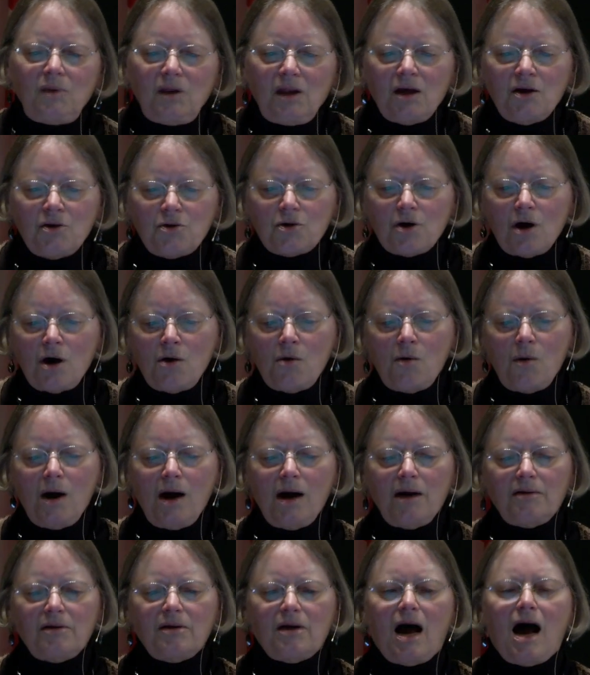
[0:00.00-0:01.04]
So
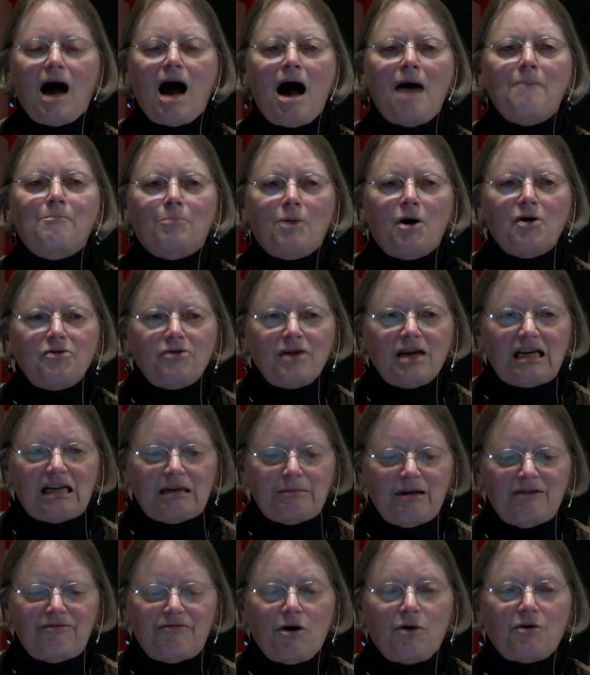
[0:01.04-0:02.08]
I'm mostly going to
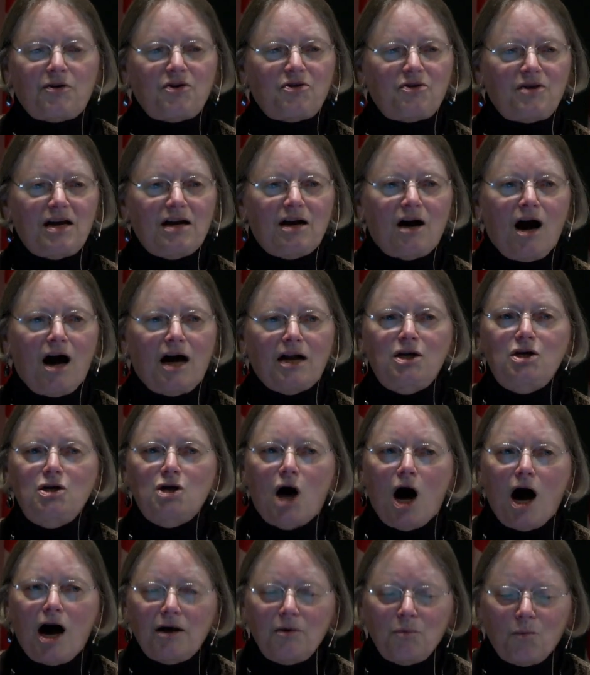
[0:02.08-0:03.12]
be focusing on
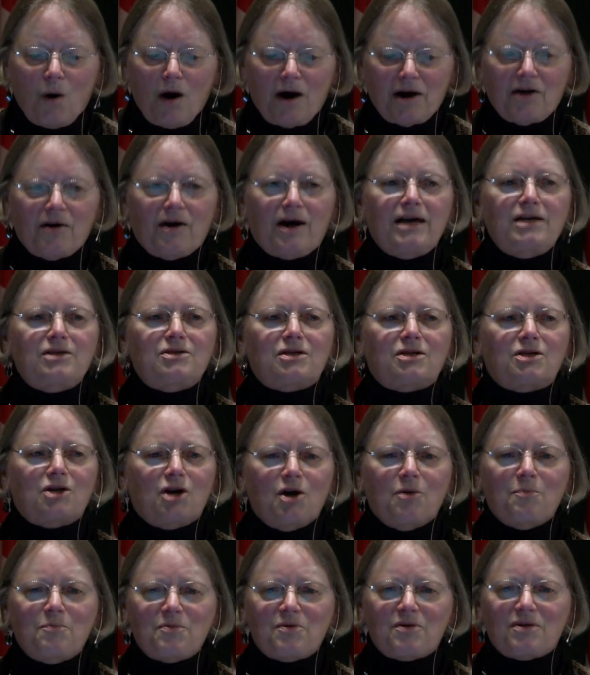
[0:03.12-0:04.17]
non-water
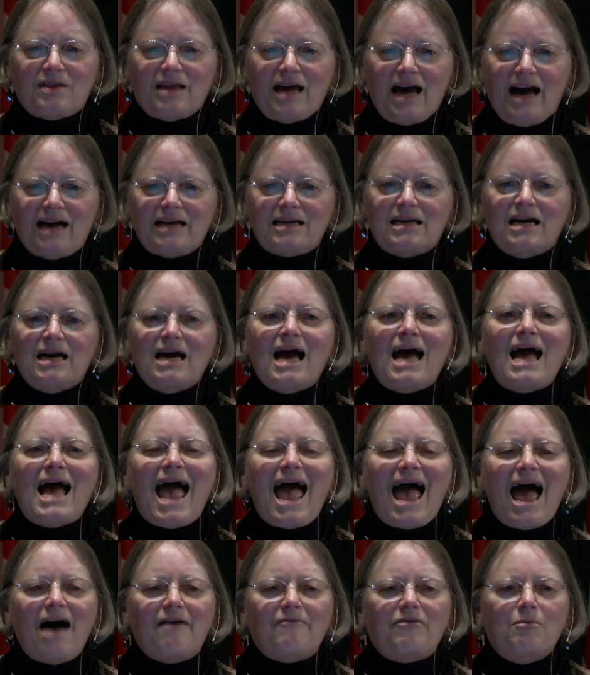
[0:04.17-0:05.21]
isotopes that
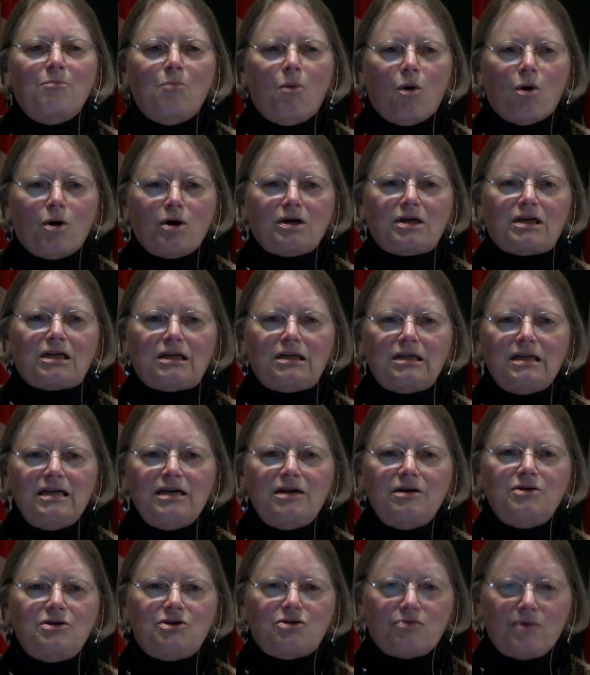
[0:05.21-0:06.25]
have a more
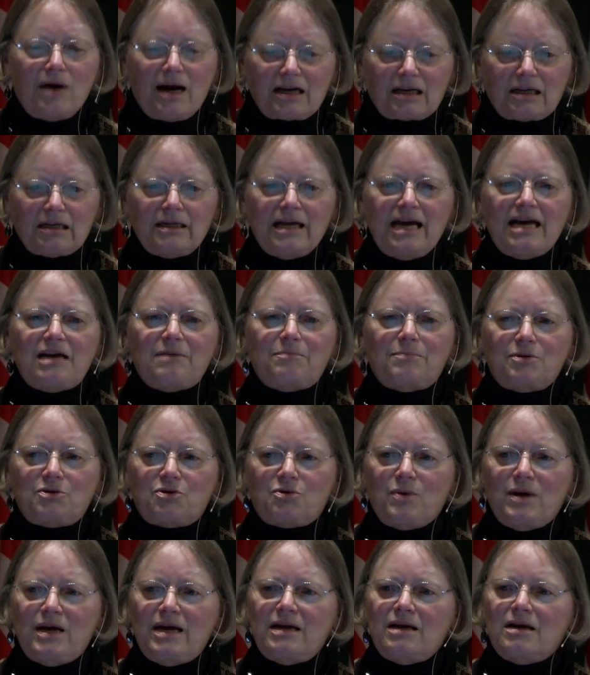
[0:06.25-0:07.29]
clear, direct link
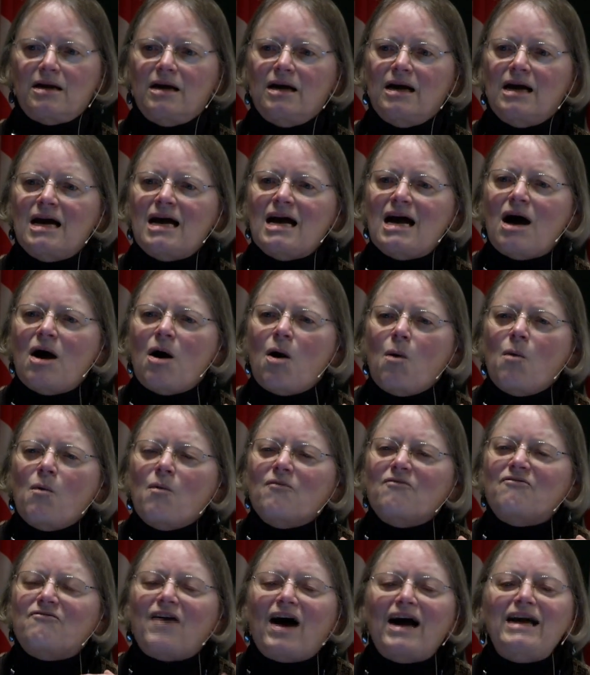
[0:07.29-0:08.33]
between
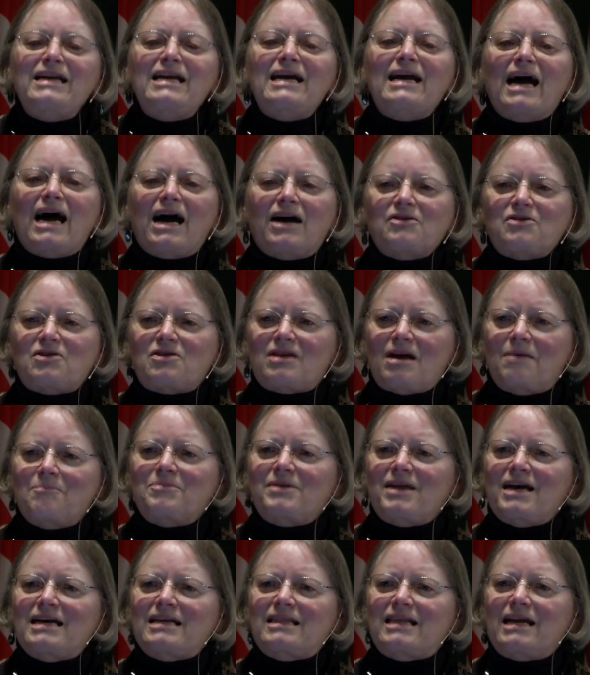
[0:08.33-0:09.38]
finding out
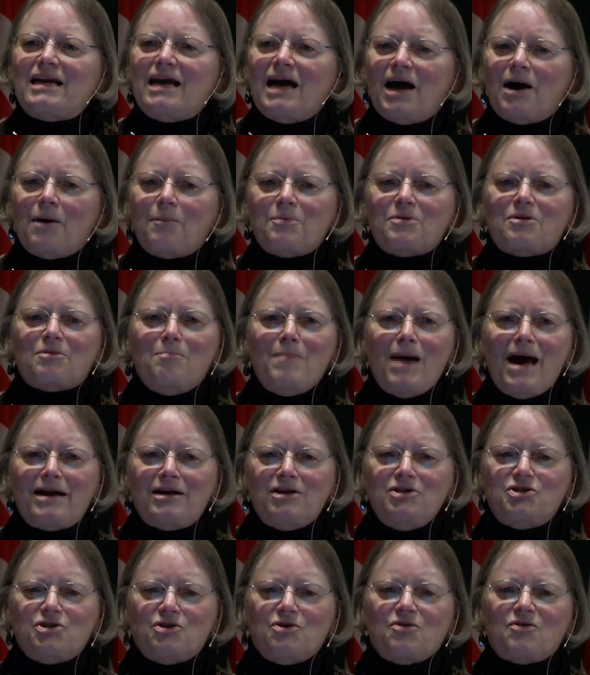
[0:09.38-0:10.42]
something that helps
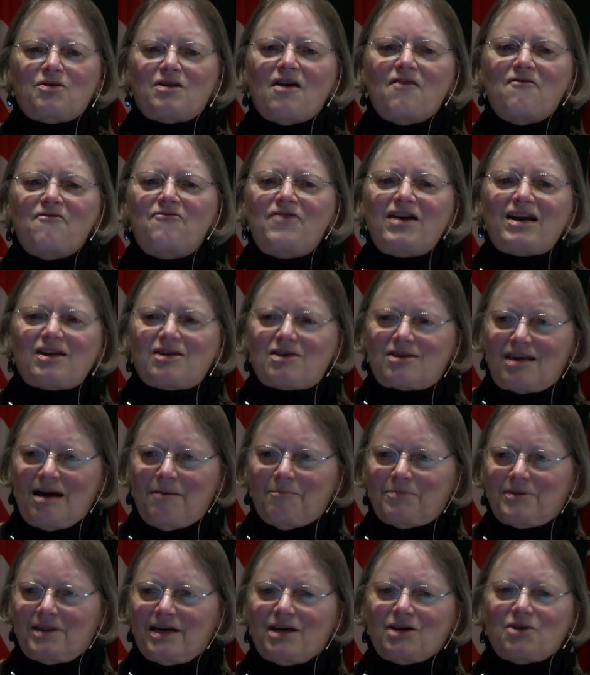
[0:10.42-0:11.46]
managers fix
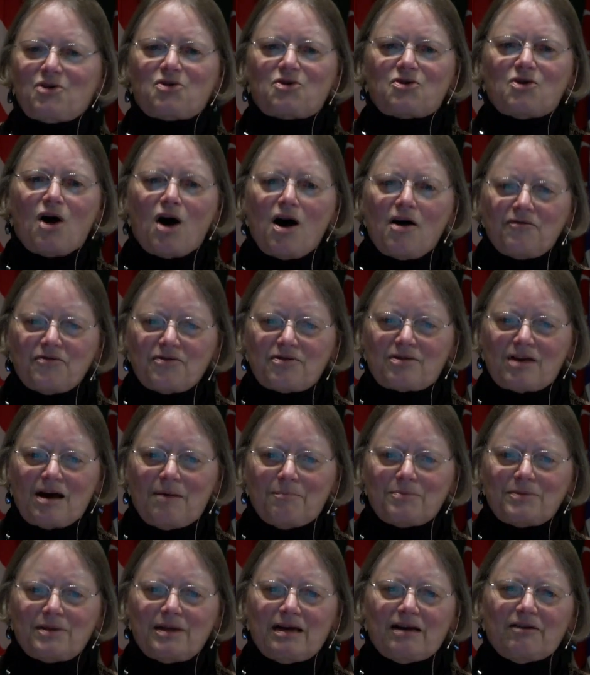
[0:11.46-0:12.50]
something, solve
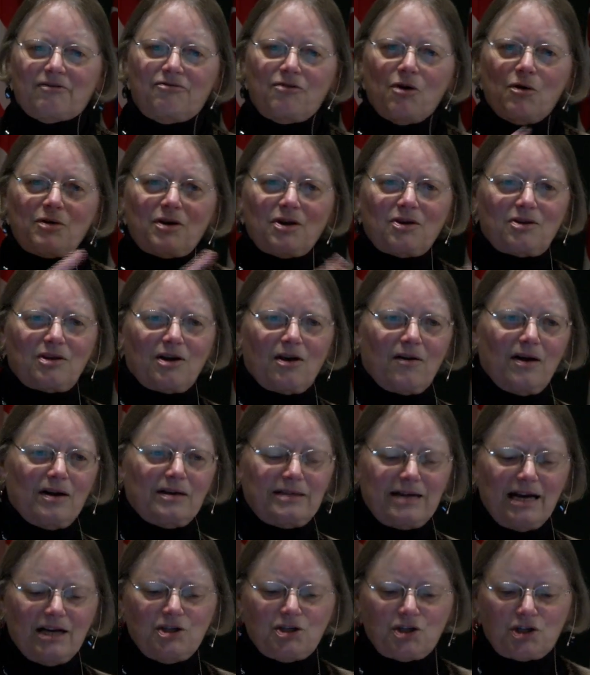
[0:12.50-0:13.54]
something, focus their
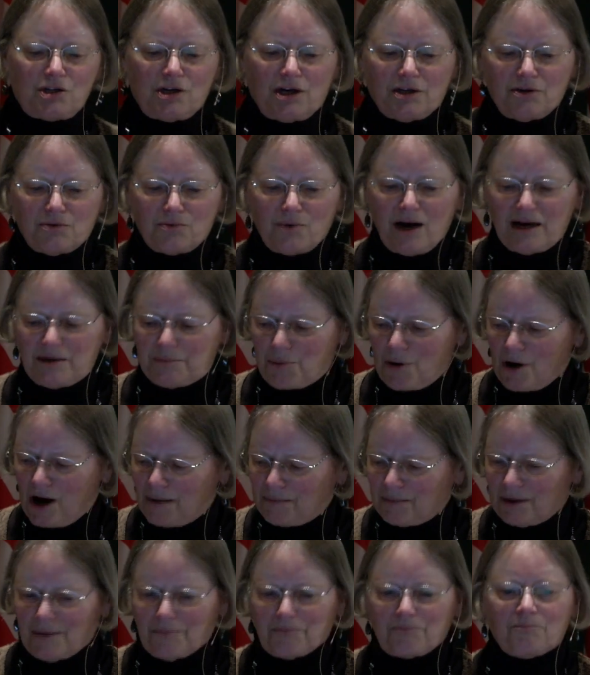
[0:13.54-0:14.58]
attention on the right
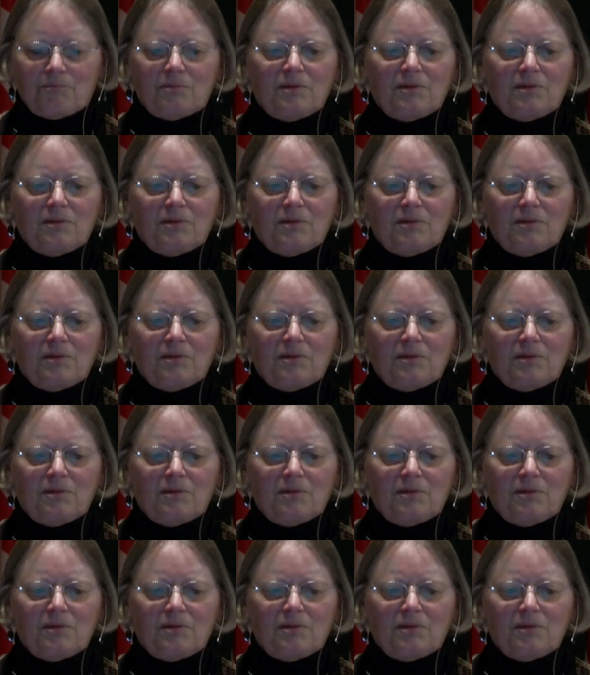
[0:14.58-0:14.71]
problem.